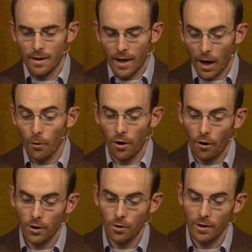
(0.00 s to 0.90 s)
And I want to
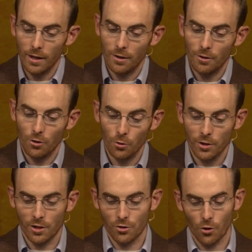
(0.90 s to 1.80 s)
argue that
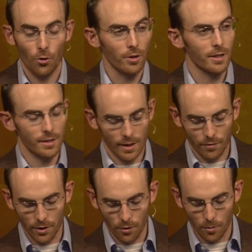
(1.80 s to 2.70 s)
Lewis's goal in these
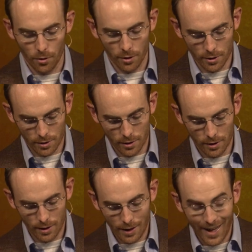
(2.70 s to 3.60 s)
seven little books
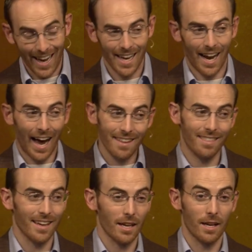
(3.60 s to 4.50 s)
and I
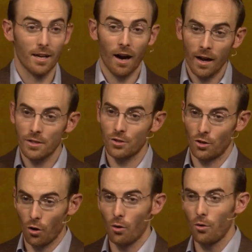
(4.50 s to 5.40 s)
think God's
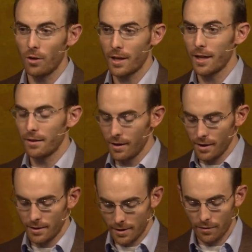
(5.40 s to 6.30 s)
goal in
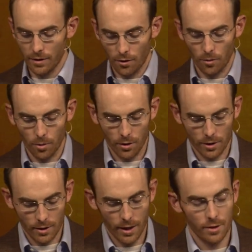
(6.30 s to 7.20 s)
these seven little
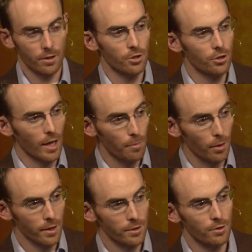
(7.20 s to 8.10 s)
books is to shape
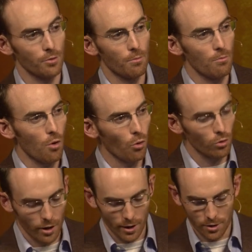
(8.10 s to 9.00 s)
us, to
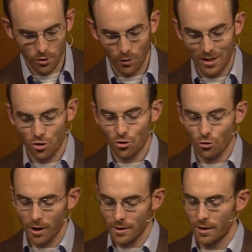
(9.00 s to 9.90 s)
mold us, to
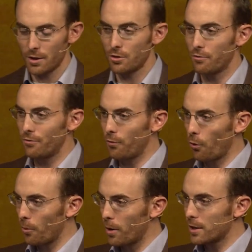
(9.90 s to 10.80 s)
instruct us, to
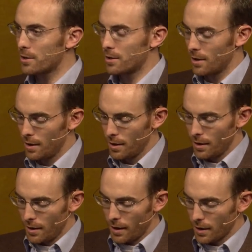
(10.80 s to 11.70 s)
form us
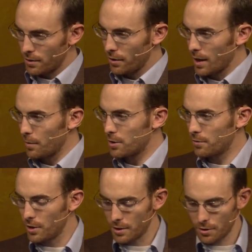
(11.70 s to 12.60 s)
into the image of
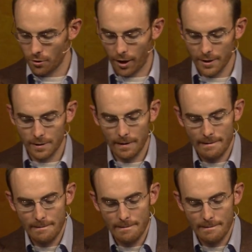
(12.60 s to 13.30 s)
Jesus Christ.